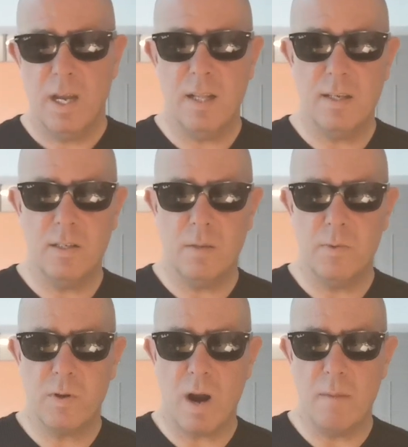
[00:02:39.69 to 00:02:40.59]
hit the
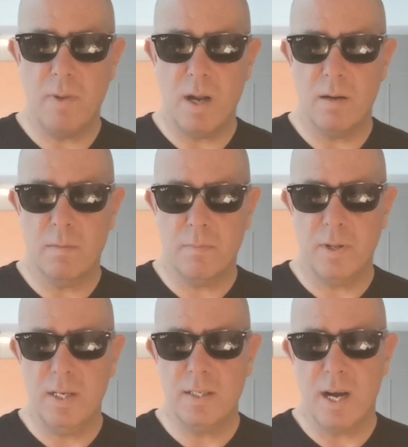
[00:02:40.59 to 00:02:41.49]
subscribe button.
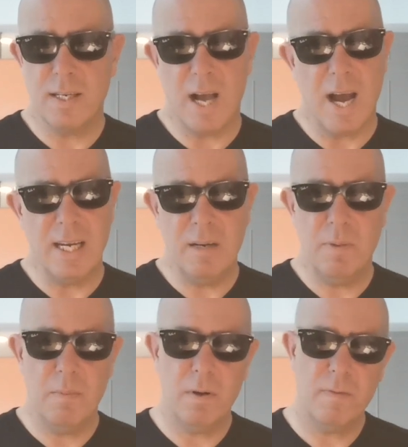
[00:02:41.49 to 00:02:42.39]
Please, guys, I
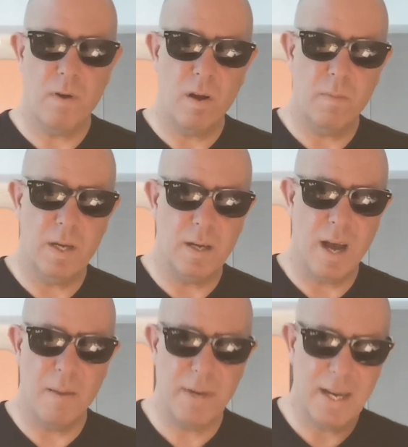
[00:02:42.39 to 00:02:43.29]
need people to follow me.
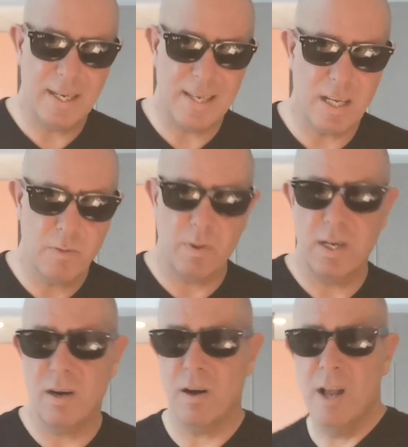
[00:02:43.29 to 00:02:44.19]
I'm getting desperate
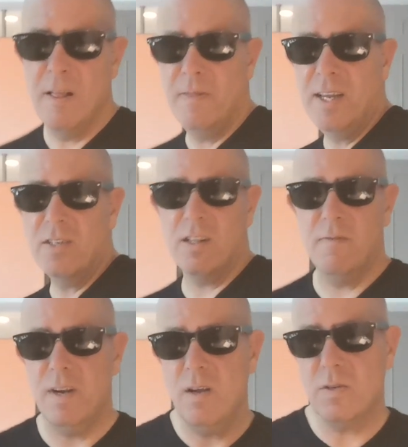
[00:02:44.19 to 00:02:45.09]
here. These are the
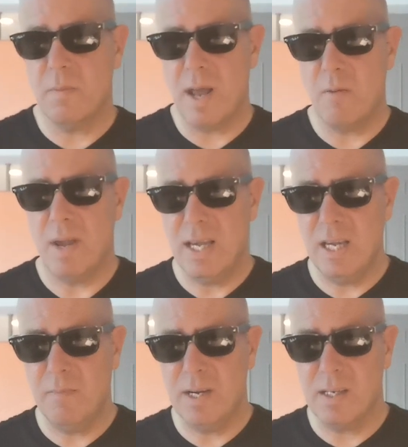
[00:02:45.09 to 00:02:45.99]
videos I'm now
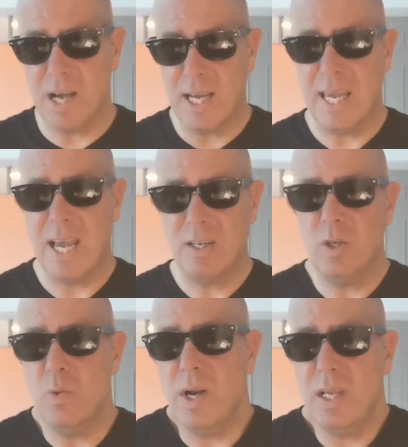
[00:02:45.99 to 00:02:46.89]
making because I
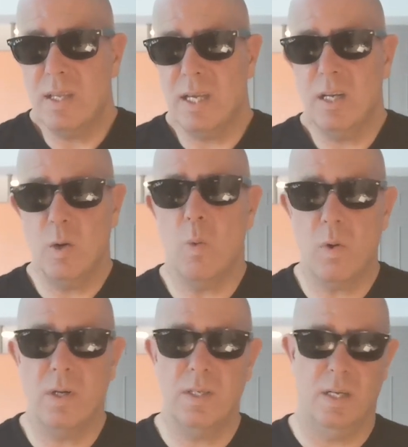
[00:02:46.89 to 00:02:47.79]
can't do anything in
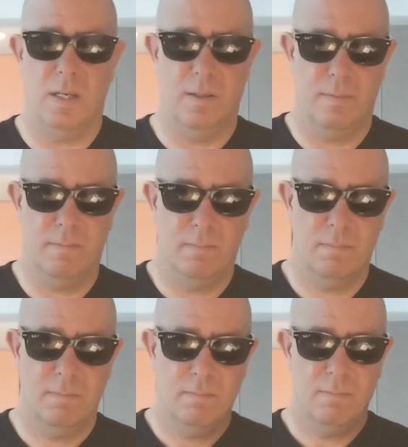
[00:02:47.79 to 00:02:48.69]
quarantine.
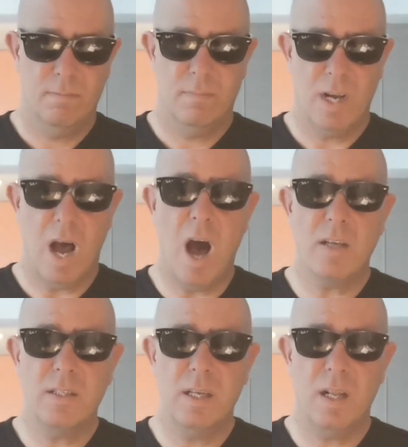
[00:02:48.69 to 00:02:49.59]

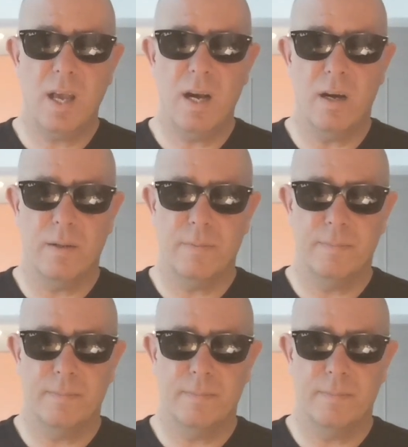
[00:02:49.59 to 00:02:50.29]
I'll see you later.